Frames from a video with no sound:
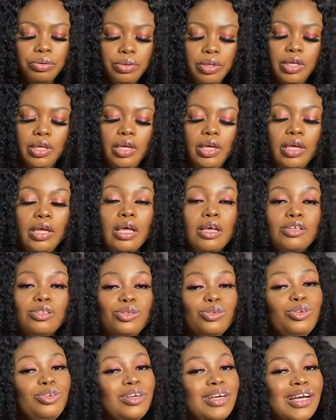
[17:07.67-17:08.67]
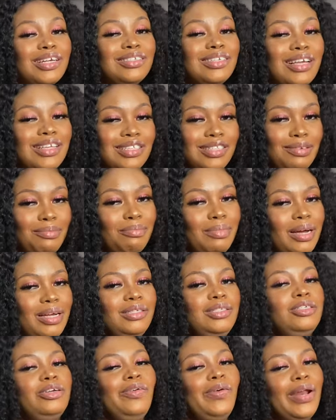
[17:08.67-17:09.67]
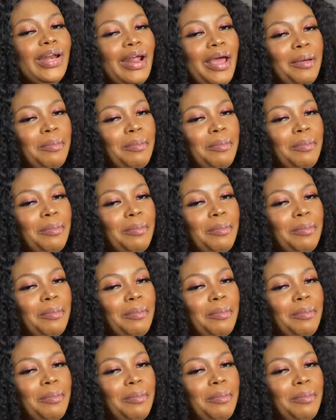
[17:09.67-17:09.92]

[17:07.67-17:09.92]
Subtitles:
Okay, so you can just imagine when